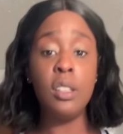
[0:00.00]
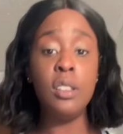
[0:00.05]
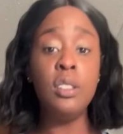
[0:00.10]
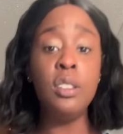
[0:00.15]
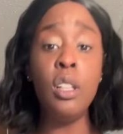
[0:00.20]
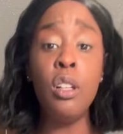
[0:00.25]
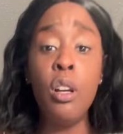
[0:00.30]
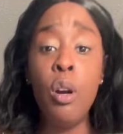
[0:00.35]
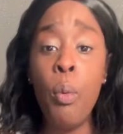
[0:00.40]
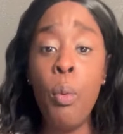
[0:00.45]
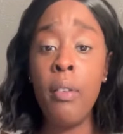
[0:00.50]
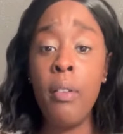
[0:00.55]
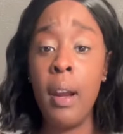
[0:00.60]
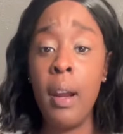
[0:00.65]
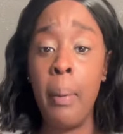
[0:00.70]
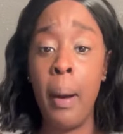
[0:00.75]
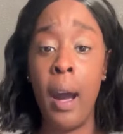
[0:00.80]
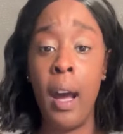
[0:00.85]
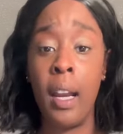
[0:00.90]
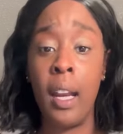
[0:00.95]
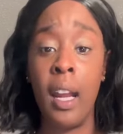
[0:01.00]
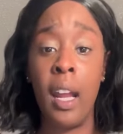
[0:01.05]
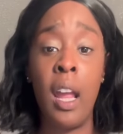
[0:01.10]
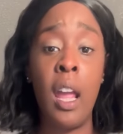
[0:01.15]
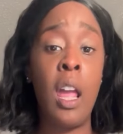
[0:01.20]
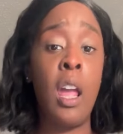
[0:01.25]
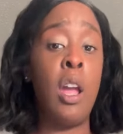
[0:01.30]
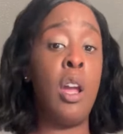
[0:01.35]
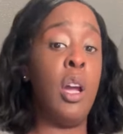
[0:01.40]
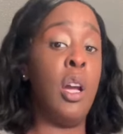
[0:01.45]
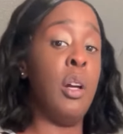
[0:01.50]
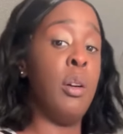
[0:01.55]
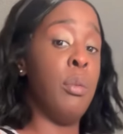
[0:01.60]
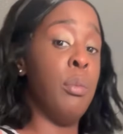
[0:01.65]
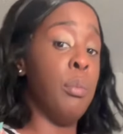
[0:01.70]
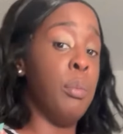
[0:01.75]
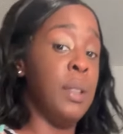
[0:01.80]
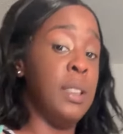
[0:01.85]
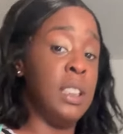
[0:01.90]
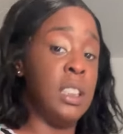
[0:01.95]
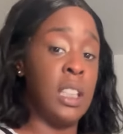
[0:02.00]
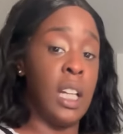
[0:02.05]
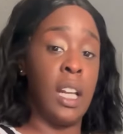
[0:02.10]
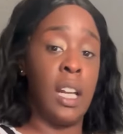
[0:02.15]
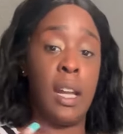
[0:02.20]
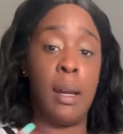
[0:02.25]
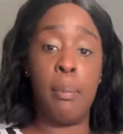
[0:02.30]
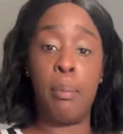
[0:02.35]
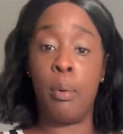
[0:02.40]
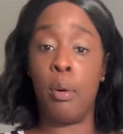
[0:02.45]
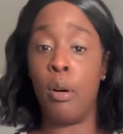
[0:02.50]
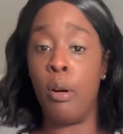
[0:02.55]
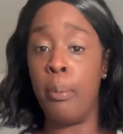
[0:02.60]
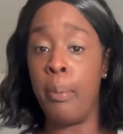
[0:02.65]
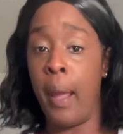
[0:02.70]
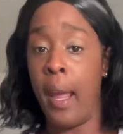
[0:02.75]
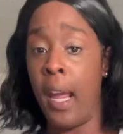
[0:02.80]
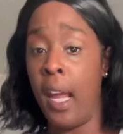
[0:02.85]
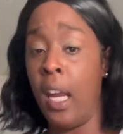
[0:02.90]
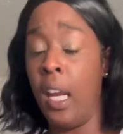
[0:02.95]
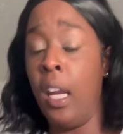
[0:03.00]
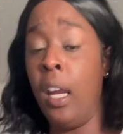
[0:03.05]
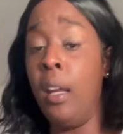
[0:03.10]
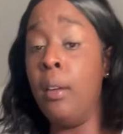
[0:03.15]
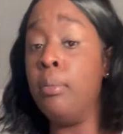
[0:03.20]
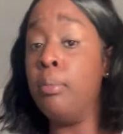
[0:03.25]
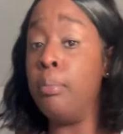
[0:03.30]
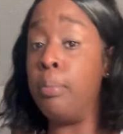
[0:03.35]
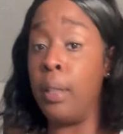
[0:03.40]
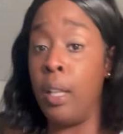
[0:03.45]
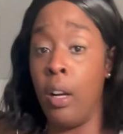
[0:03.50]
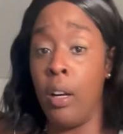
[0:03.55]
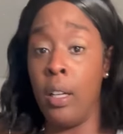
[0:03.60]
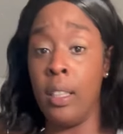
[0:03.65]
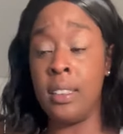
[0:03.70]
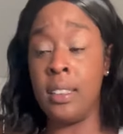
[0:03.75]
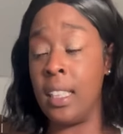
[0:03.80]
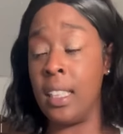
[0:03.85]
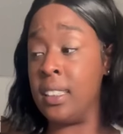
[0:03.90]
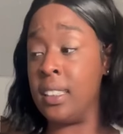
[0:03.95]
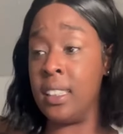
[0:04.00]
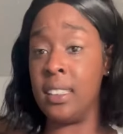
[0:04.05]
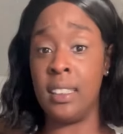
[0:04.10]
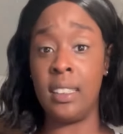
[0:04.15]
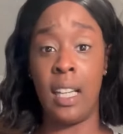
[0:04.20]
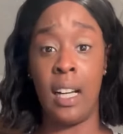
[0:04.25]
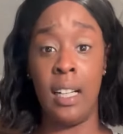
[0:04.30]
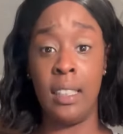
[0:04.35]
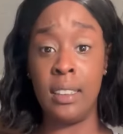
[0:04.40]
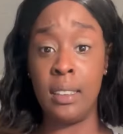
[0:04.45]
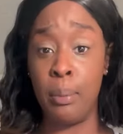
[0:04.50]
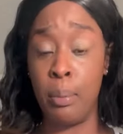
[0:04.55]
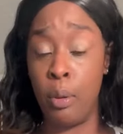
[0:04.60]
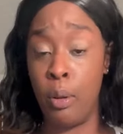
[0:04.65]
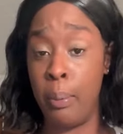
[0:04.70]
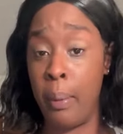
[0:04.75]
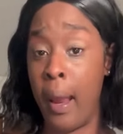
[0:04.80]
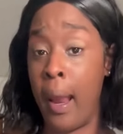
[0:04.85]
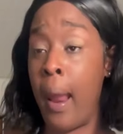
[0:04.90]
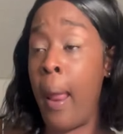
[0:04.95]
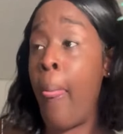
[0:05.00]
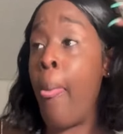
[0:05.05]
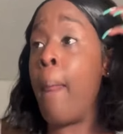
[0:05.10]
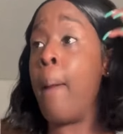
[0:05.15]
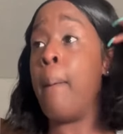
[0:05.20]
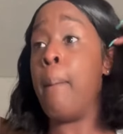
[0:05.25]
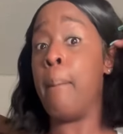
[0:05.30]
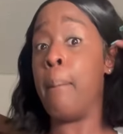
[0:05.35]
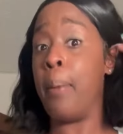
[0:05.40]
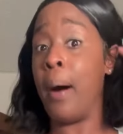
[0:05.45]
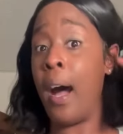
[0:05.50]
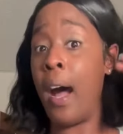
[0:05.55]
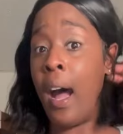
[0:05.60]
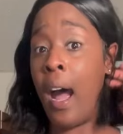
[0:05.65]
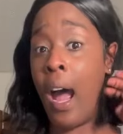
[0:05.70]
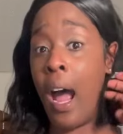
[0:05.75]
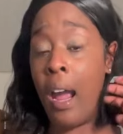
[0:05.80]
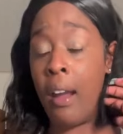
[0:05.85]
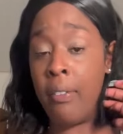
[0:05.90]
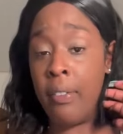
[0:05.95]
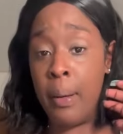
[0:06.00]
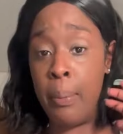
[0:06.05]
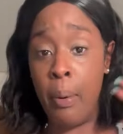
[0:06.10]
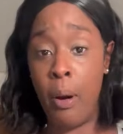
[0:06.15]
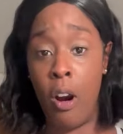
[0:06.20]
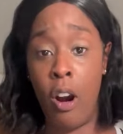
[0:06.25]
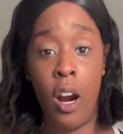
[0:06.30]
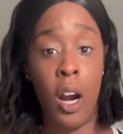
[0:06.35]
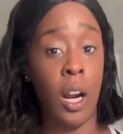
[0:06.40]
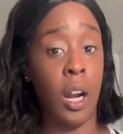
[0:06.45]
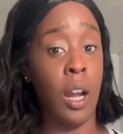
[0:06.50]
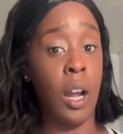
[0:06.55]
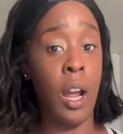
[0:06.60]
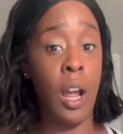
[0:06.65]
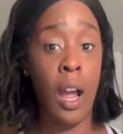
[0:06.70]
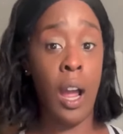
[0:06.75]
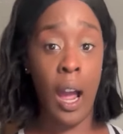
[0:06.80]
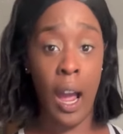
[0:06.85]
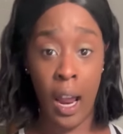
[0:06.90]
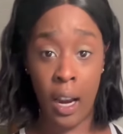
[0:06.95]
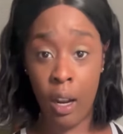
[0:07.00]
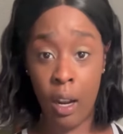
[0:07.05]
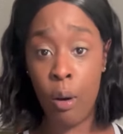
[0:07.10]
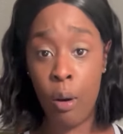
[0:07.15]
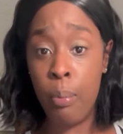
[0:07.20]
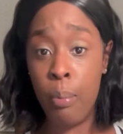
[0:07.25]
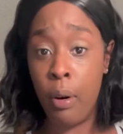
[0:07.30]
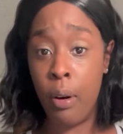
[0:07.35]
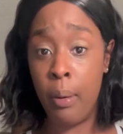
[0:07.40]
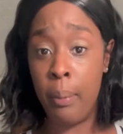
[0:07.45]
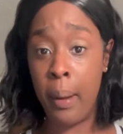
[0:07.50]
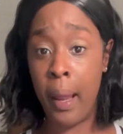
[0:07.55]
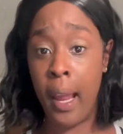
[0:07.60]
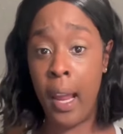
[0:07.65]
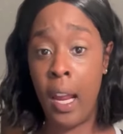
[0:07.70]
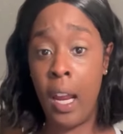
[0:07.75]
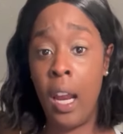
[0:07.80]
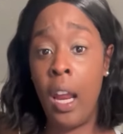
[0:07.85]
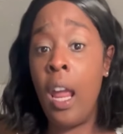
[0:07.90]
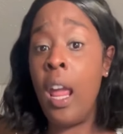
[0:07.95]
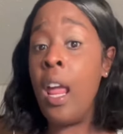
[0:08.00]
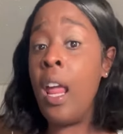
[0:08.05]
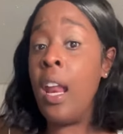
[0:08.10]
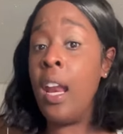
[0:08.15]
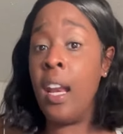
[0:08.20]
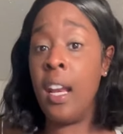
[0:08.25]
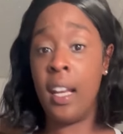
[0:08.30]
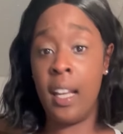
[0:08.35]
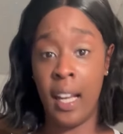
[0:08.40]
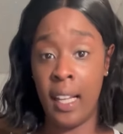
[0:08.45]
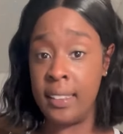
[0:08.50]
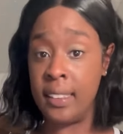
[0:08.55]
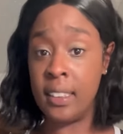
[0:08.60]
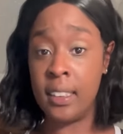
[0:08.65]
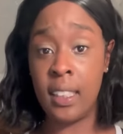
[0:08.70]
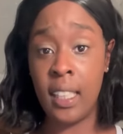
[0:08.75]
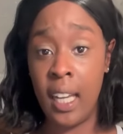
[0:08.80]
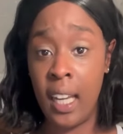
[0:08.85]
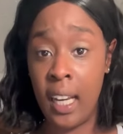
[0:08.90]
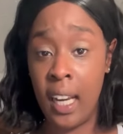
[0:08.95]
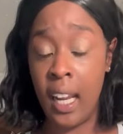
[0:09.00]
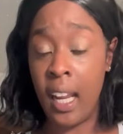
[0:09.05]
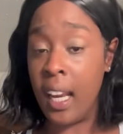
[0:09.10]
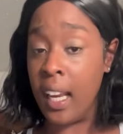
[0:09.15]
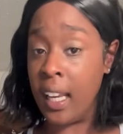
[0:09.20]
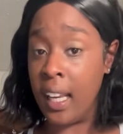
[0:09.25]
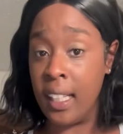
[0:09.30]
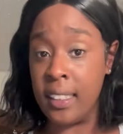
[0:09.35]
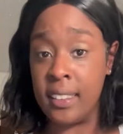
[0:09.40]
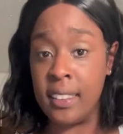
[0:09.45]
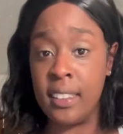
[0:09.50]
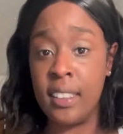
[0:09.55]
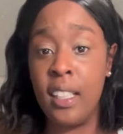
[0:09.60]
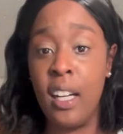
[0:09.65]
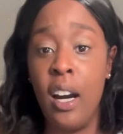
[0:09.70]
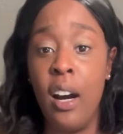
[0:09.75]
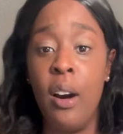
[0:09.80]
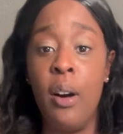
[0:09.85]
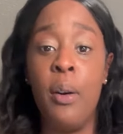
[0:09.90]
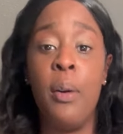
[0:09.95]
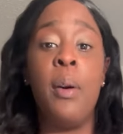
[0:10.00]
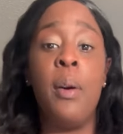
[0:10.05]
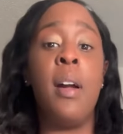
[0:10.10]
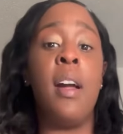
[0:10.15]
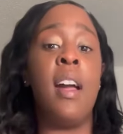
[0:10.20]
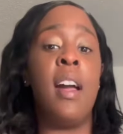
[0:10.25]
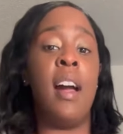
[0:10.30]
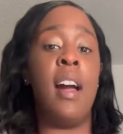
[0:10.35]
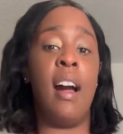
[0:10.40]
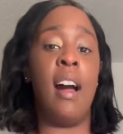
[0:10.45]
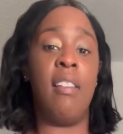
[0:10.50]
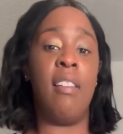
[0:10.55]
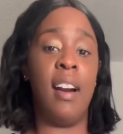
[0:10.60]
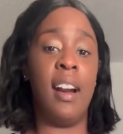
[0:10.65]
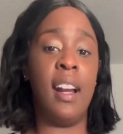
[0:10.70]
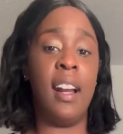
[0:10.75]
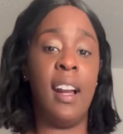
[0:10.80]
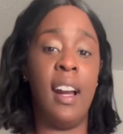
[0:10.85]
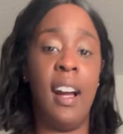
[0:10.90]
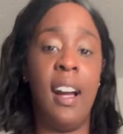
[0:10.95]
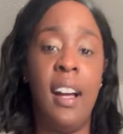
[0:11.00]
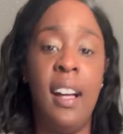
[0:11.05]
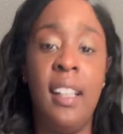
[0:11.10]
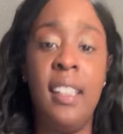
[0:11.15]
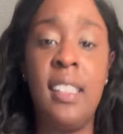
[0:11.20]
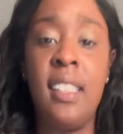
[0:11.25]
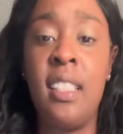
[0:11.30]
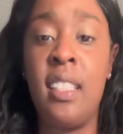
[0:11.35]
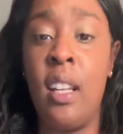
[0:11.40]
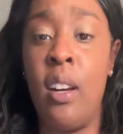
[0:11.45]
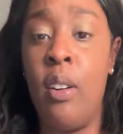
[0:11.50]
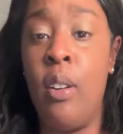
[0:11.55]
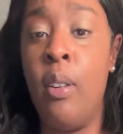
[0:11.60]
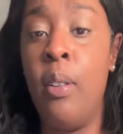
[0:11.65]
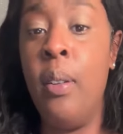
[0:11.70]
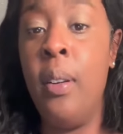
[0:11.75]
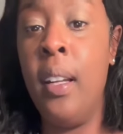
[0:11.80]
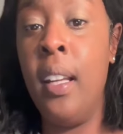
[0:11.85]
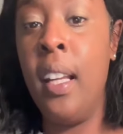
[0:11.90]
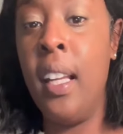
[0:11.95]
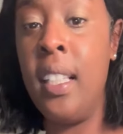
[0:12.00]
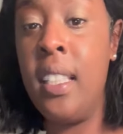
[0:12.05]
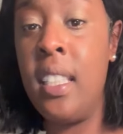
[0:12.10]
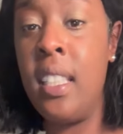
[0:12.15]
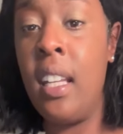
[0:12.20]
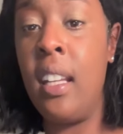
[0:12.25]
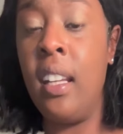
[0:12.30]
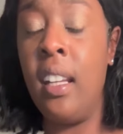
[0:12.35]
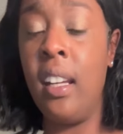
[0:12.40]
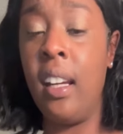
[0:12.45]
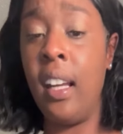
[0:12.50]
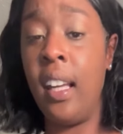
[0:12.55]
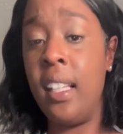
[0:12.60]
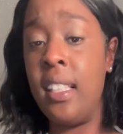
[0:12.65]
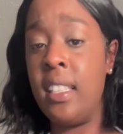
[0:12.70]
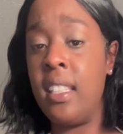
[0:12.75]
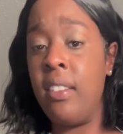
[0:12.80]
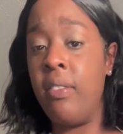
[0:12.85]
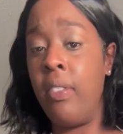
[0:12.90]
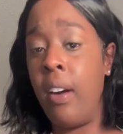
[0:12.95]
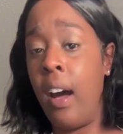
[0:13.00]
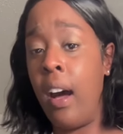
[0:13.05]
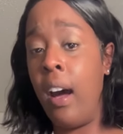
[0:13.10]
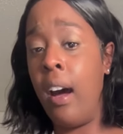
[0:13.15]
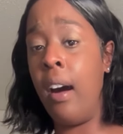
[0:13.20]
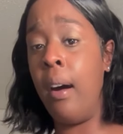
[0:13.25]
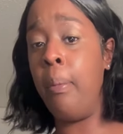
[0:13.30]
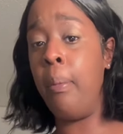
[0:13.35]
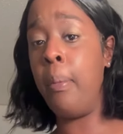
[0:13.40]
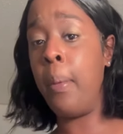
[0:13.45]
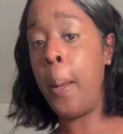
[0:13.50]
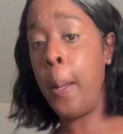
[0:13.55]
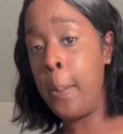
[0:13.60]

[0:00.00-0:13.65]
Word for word: So don't worry about it. We chilling. Balmain. Beyonce just signed to Balmain by Ivy Park. Hello, Balmain. Let's get it. Let's go. All right, guys. So it's a look. It's a vibe.